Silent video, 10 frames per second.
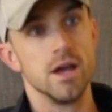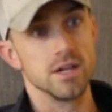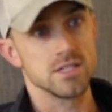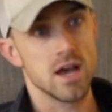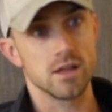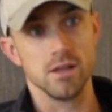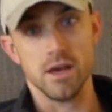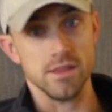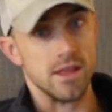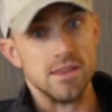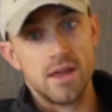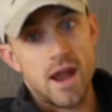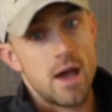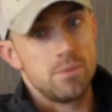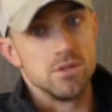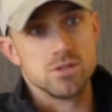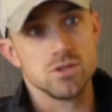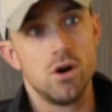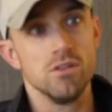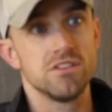Yeah, exactly. And that
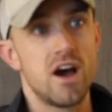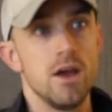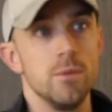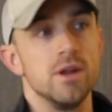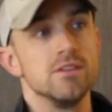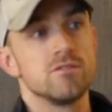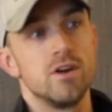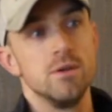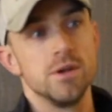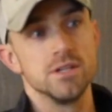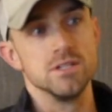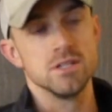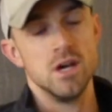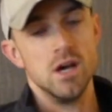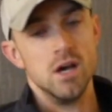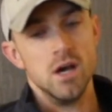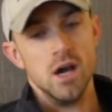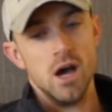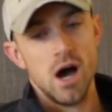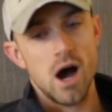happens all the time. And it's funny because
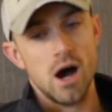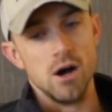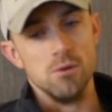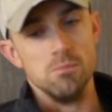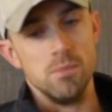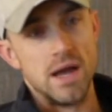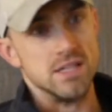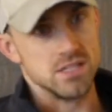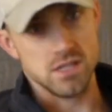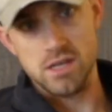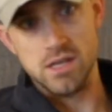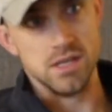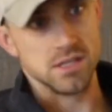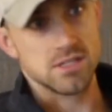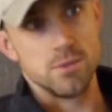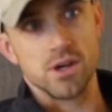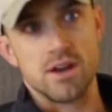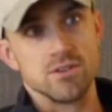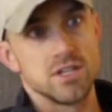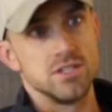as in some of the
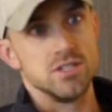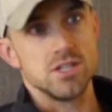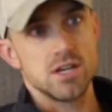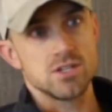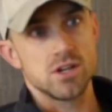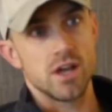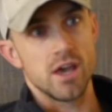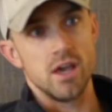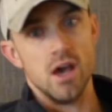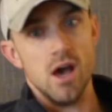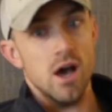conversations yesterday,